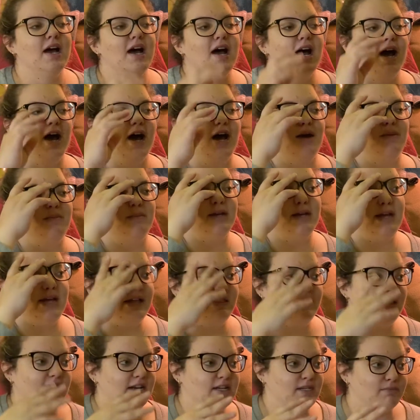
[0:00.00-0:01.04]
And
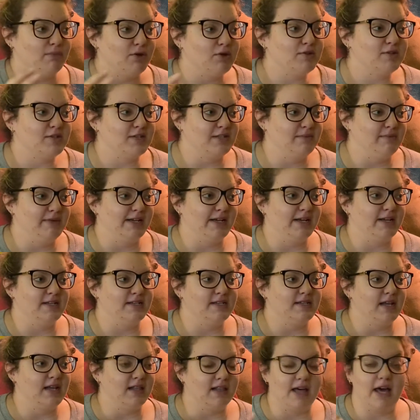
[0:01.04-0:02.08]
that is mostly because
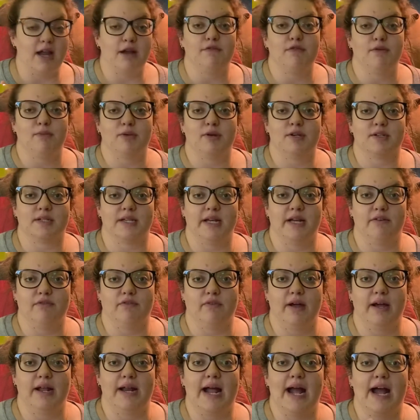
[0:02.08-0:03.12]
a lot of the books I have
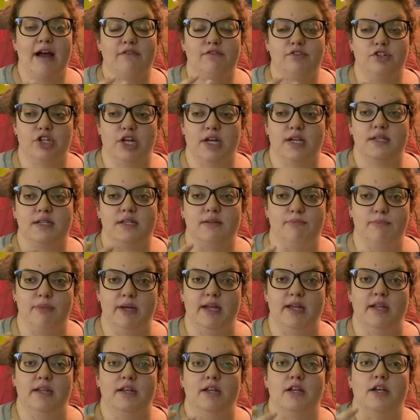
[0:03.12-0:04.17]
read have just
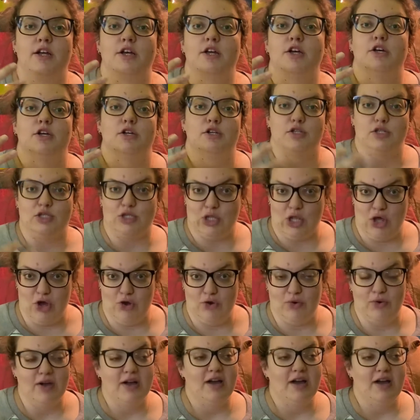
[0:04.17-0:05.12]
been slow.